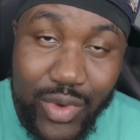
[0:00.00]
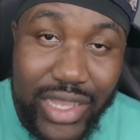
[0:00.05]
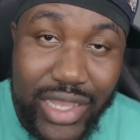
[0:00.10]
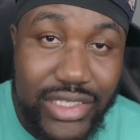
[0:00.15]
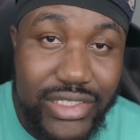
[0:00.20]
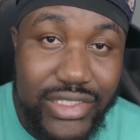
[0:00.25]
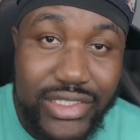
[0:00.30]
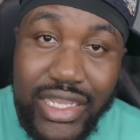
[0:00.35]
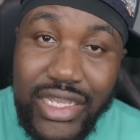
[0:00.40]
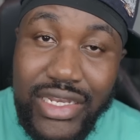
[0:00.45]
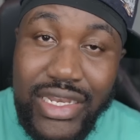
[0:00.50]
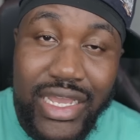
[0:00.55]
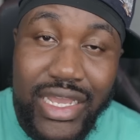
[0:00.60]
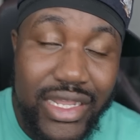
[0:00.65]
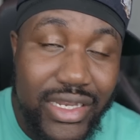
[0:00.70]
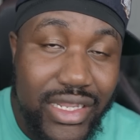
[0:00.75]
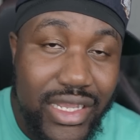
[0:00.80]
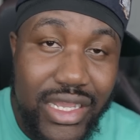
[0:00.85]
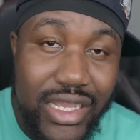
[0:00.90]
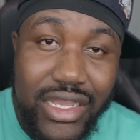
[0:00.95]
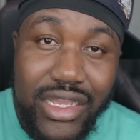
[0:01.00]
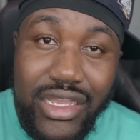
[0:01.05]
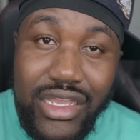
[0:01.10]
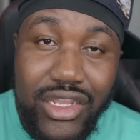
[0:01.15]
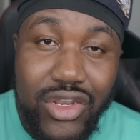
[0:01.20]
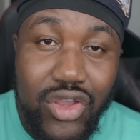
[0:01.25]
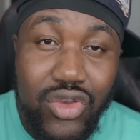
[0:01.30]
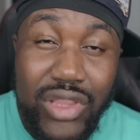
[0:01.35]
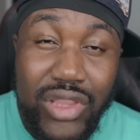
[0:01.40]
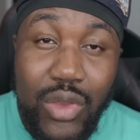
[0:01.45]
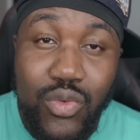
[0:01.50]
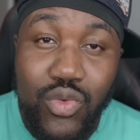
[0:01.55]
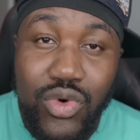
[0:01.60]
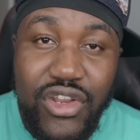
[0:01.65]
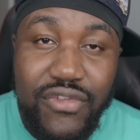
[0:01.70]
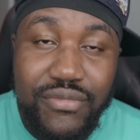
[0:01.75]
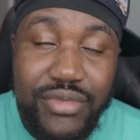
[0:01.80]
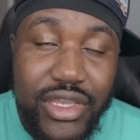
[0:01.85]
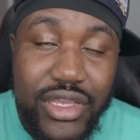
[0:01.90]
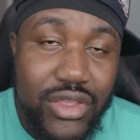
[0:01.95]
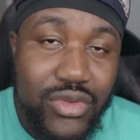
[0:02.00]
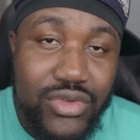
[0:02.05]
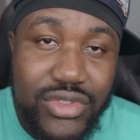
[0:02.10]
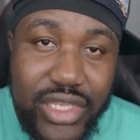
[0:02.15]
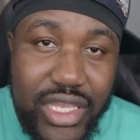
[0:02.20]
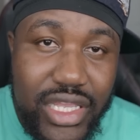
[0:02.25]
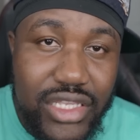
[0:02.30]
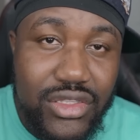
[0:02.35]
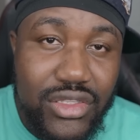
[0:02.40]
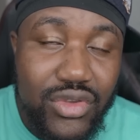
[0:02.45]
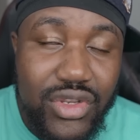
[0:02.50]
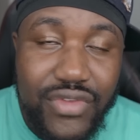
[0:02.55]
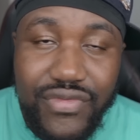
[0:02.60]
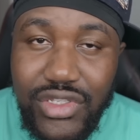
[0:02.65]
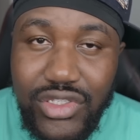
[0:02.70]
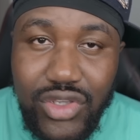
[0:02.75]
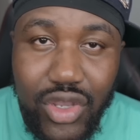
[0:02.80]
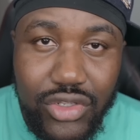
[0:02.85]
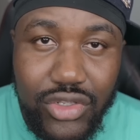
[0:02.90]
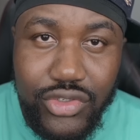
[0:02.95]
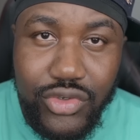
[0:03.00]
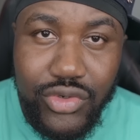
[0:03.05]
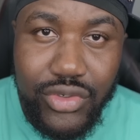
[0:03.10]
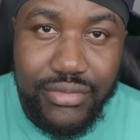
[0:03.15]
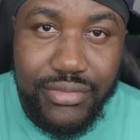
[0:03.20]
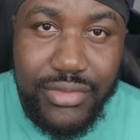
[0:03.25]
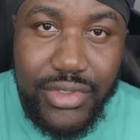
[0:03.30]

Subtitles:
Wack is saying that, like one of Big U's kids don't even talk to him.